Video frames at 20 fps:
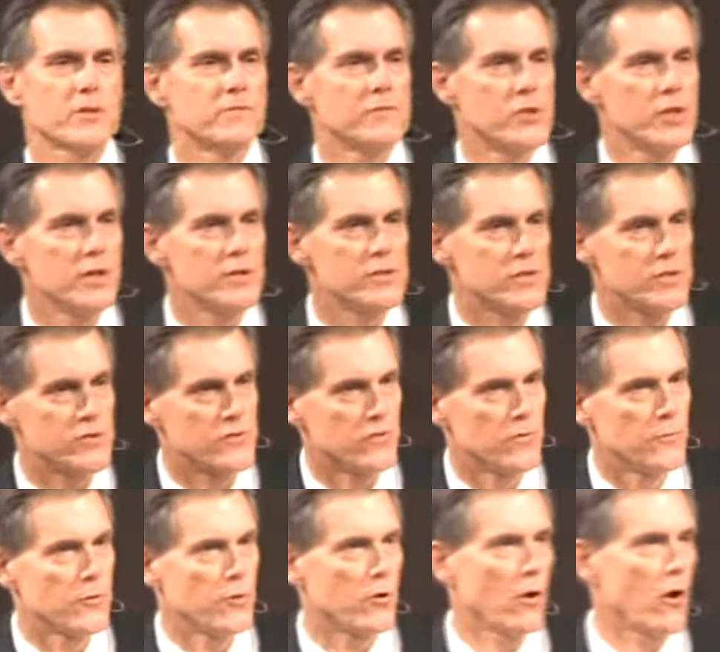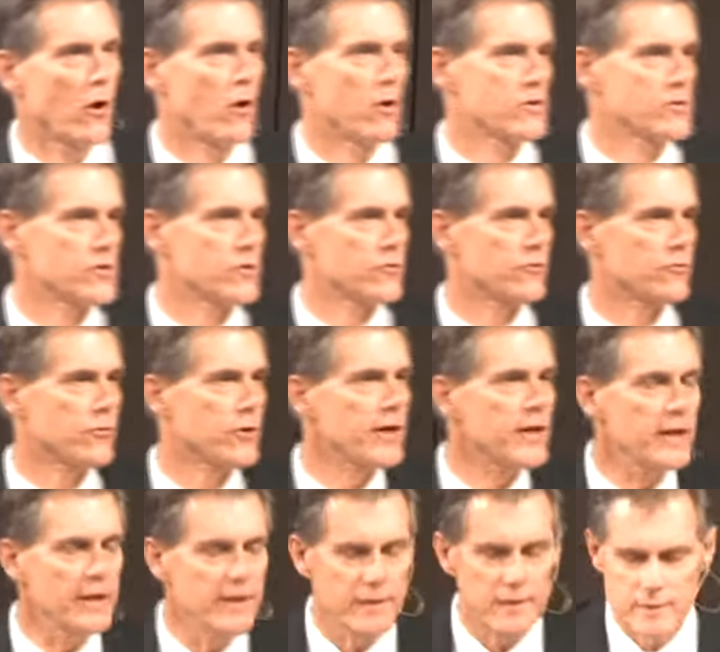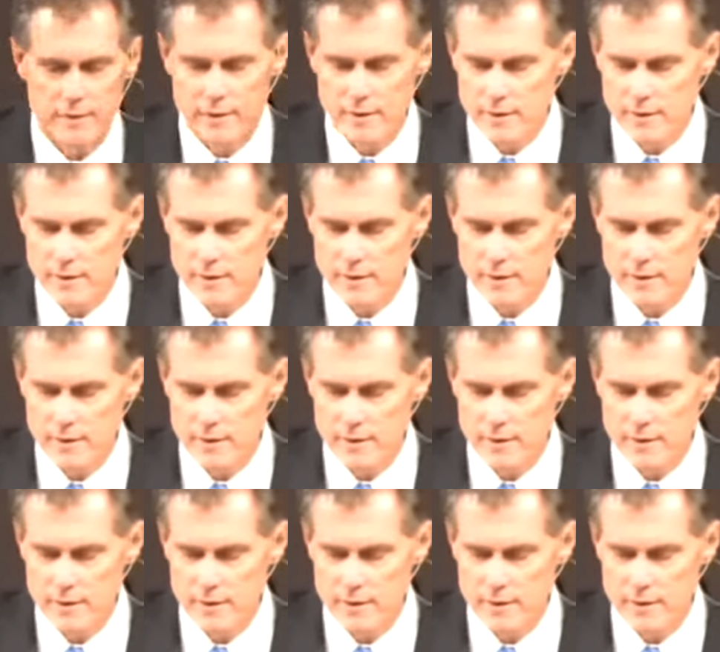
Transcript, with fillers: of Jesus from the cross, three